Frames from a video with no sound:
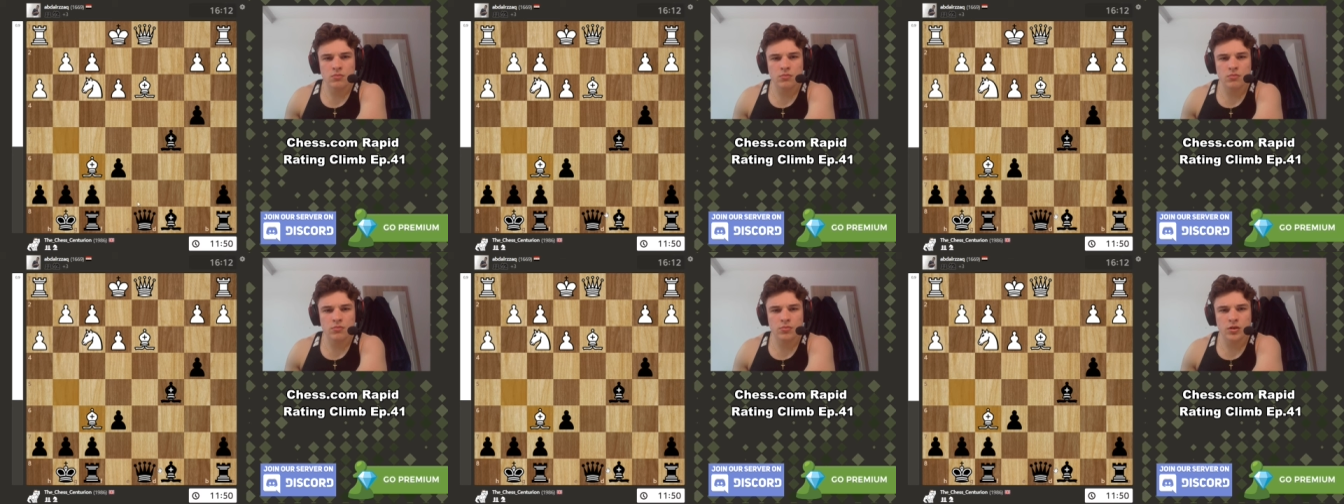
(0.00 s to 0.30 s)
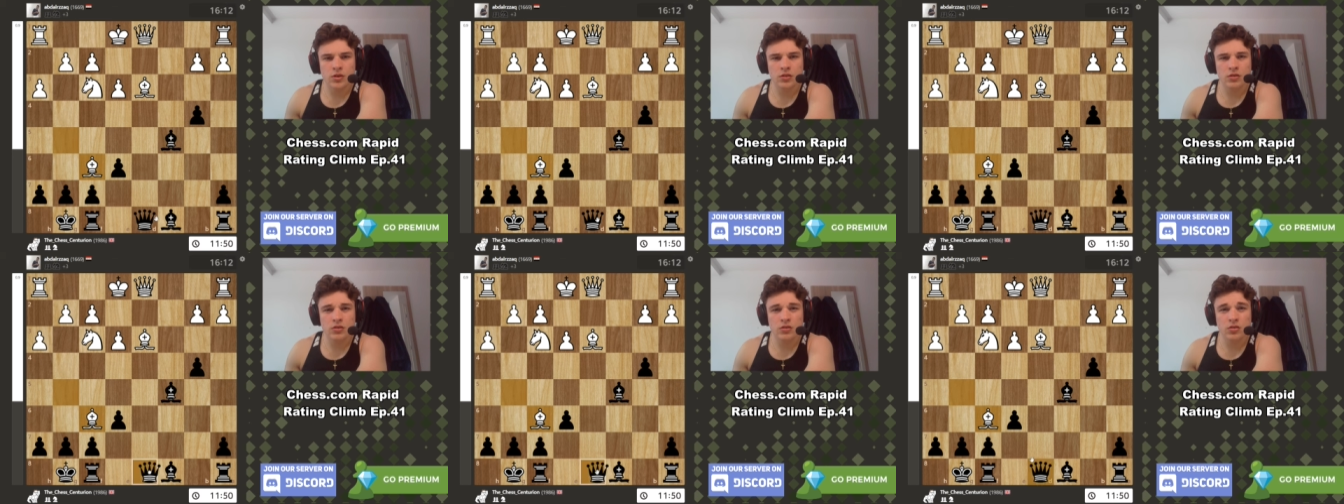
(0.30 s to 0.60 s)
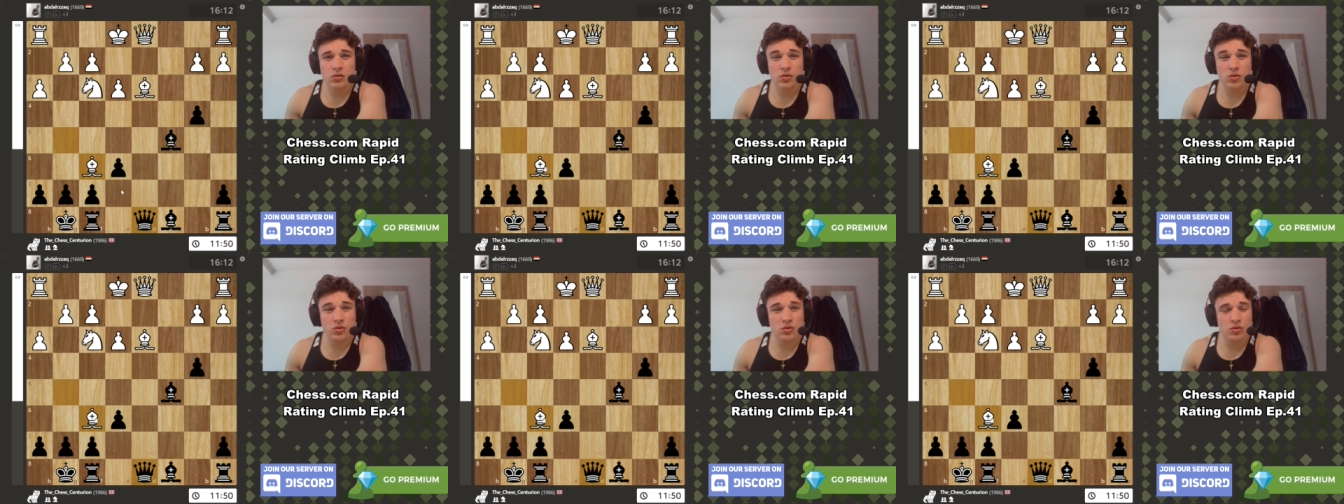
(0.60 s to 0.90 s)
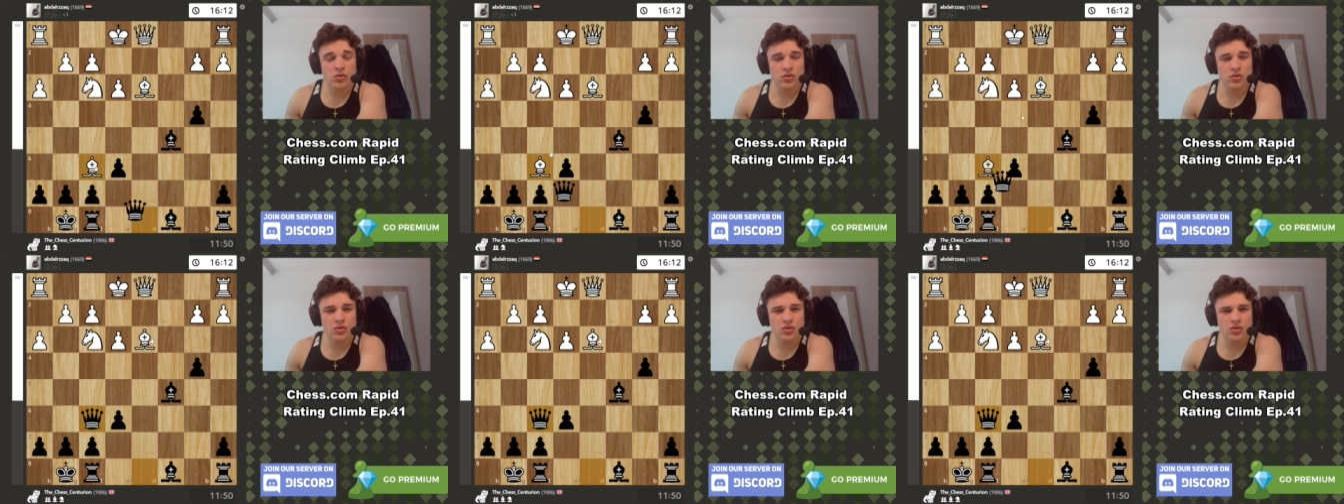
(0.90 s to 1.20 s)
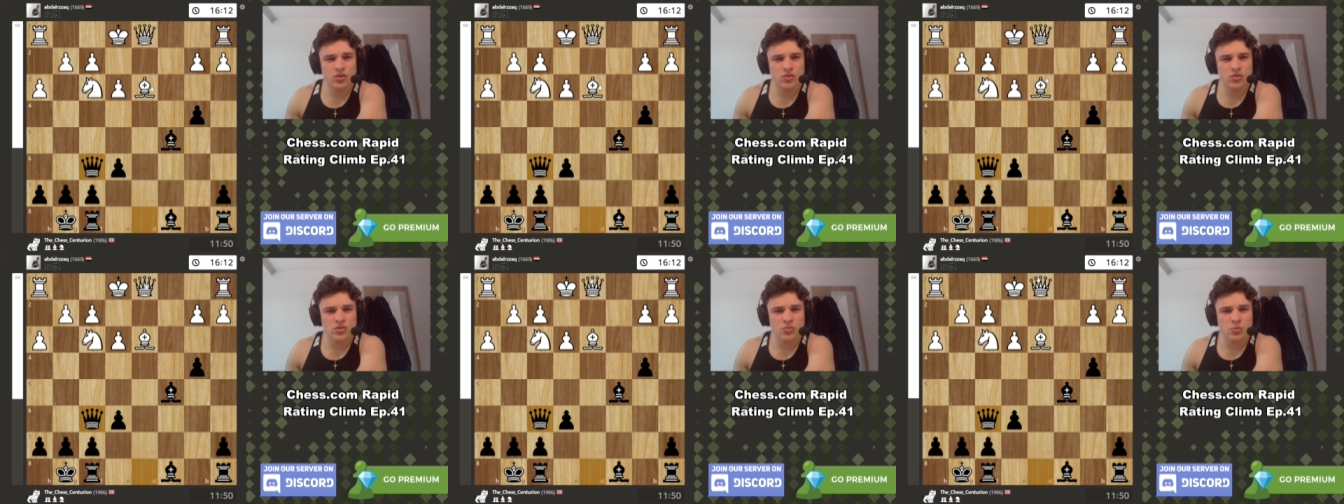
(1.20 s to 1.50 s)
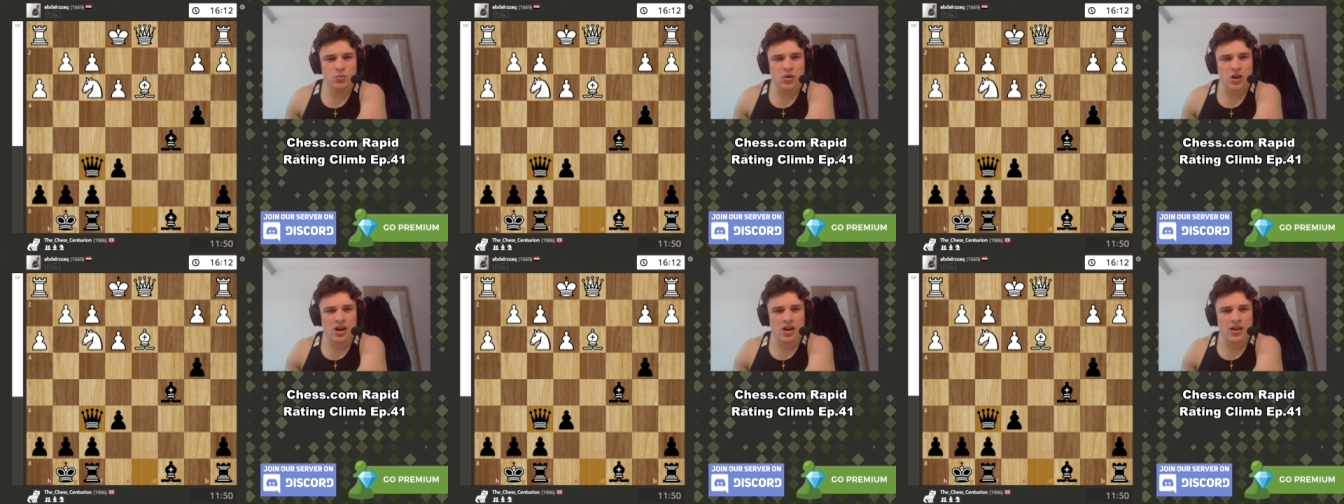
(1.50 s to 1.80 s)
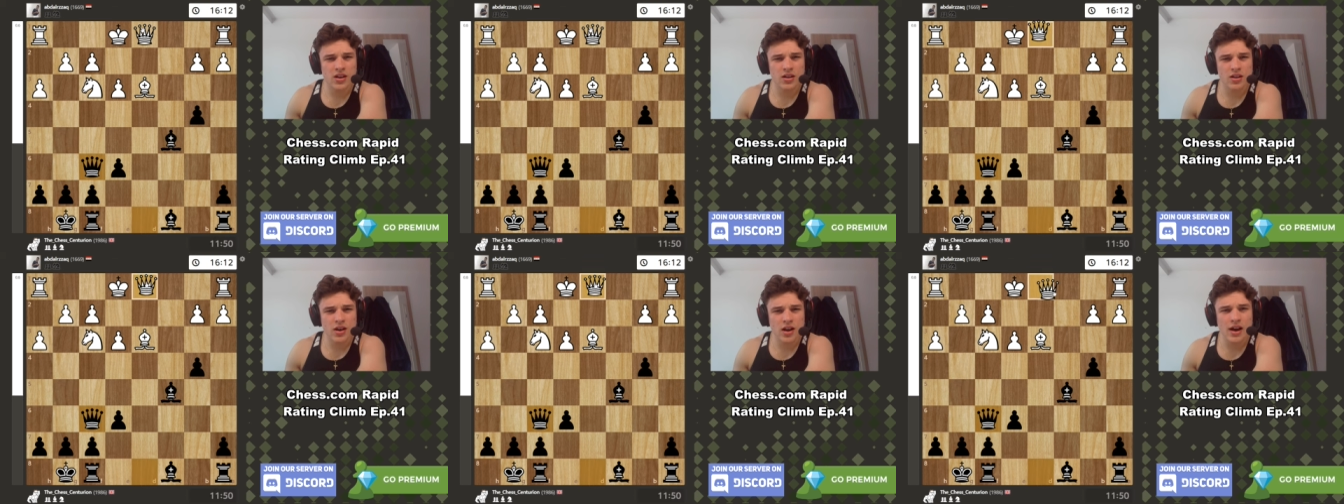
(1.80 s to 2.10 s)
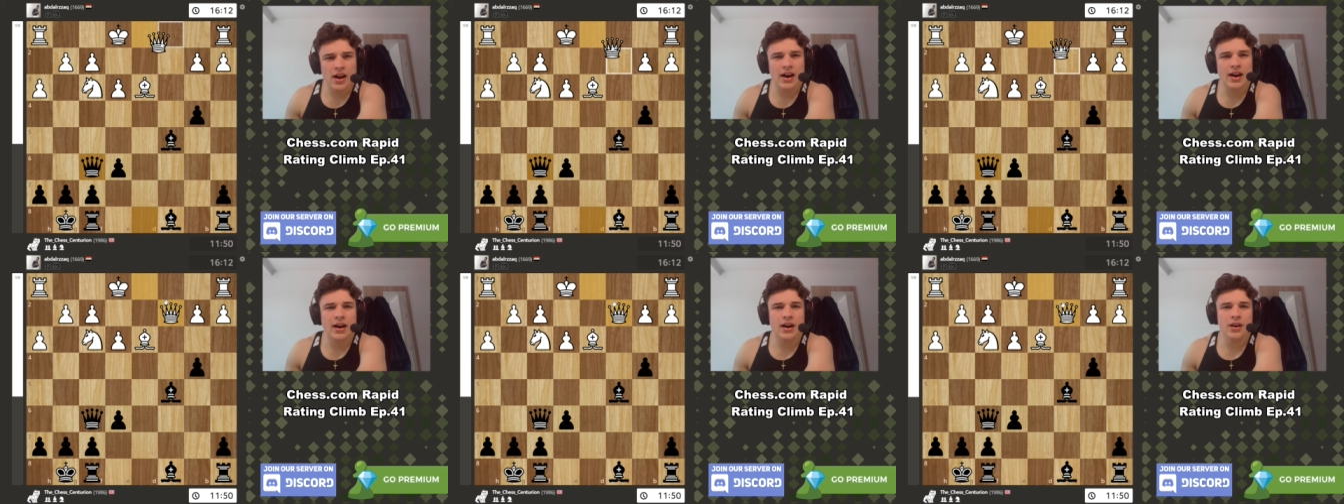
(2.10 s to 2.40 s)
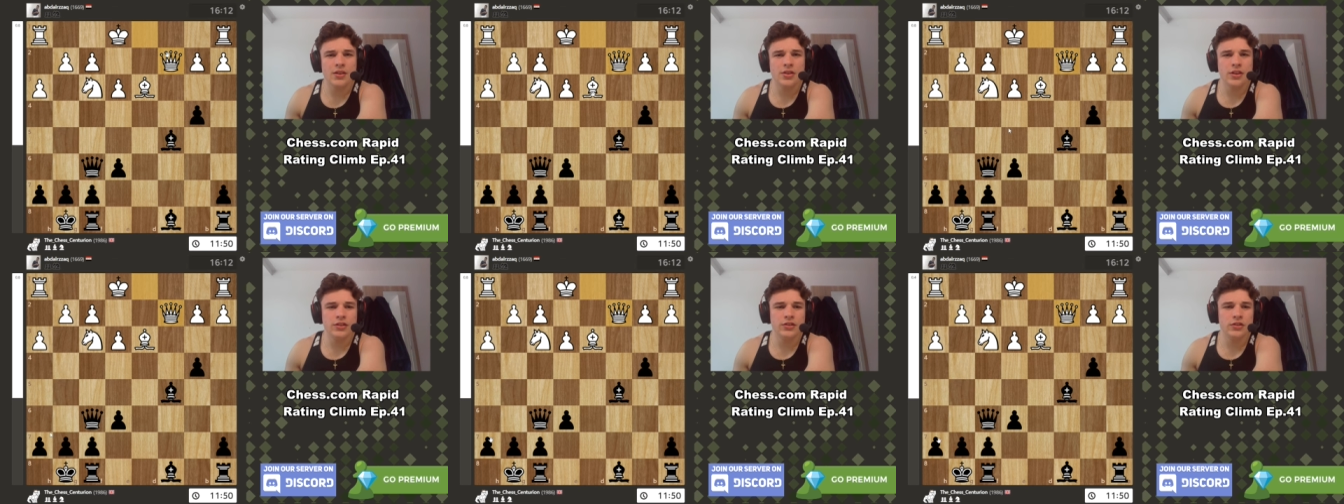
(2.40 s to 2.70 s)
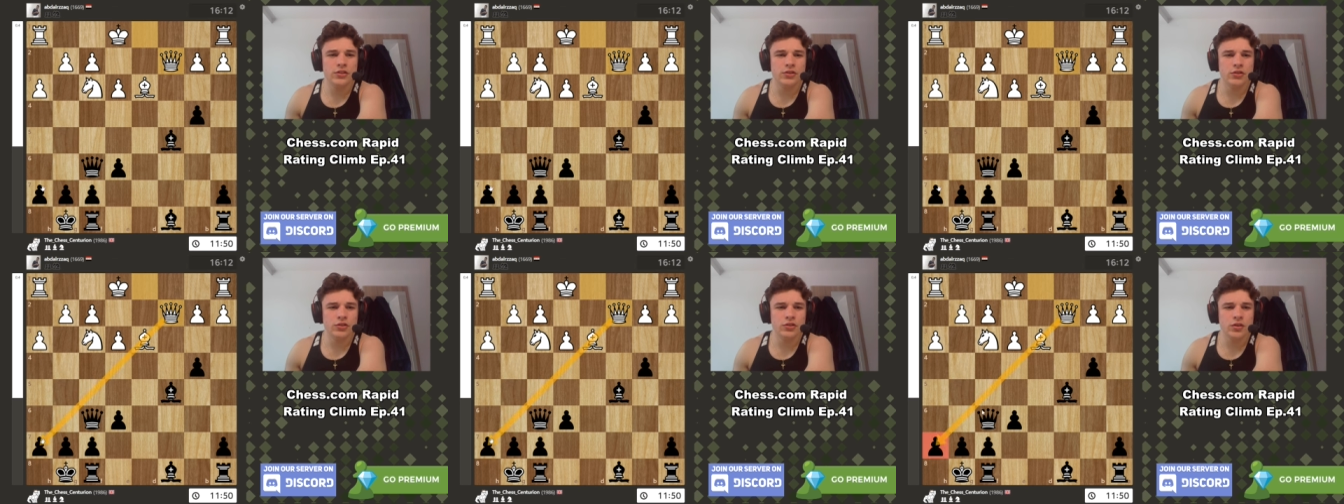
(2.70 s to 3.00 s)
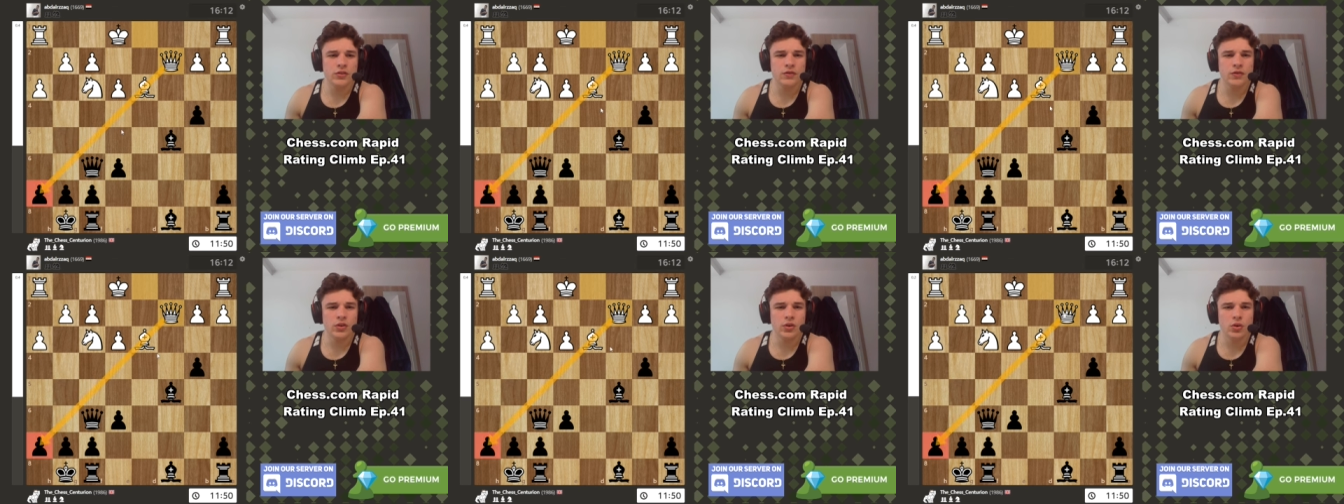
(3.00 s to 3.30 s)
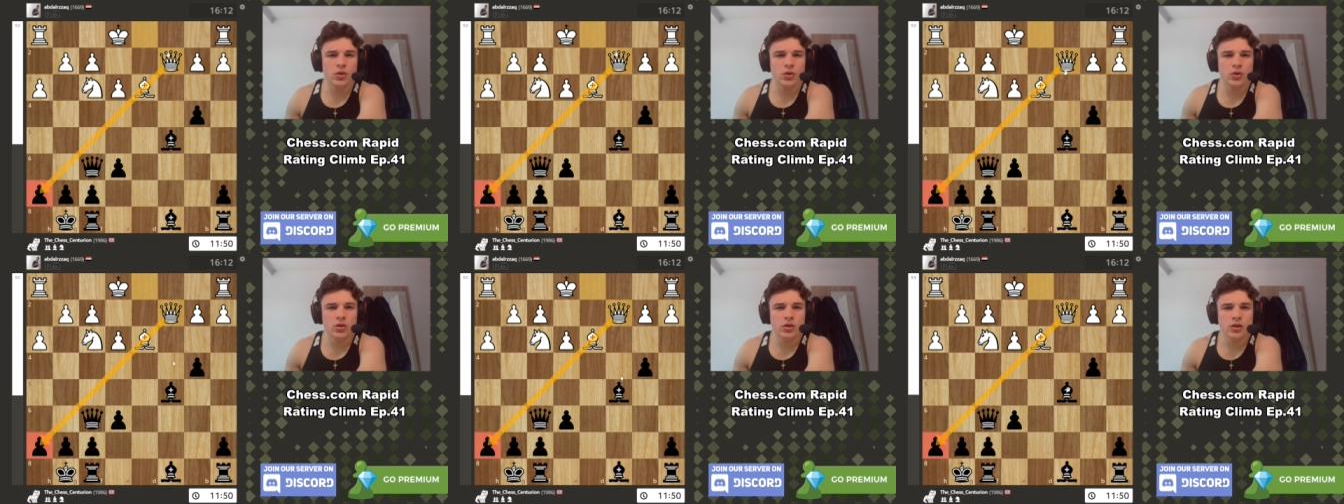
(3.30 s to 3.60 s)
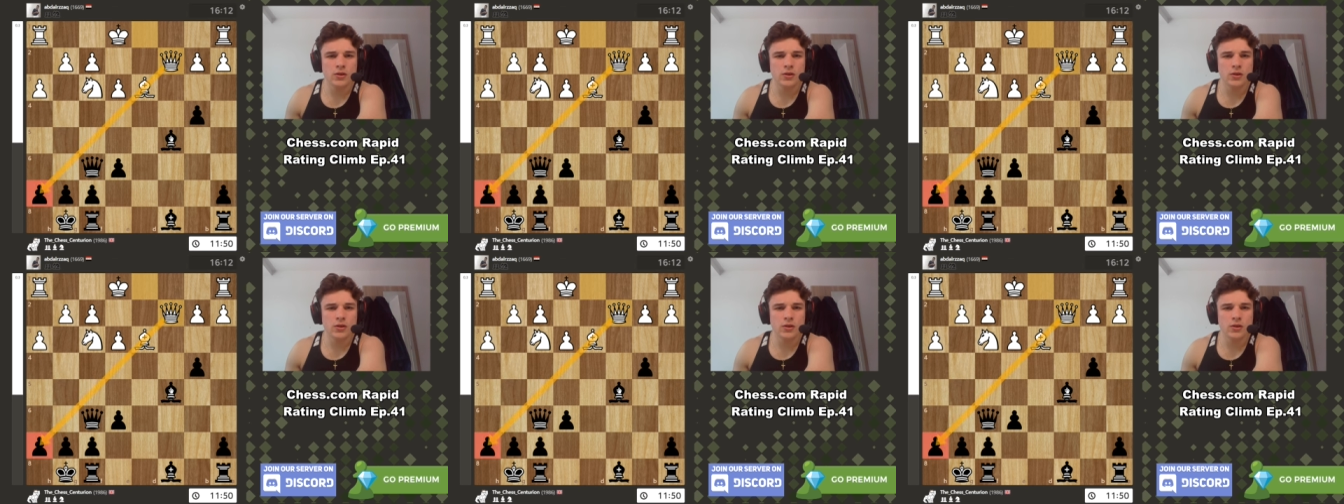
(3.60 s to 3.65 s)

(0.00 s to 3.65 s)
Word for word: Because why? Ah, this is just a fork.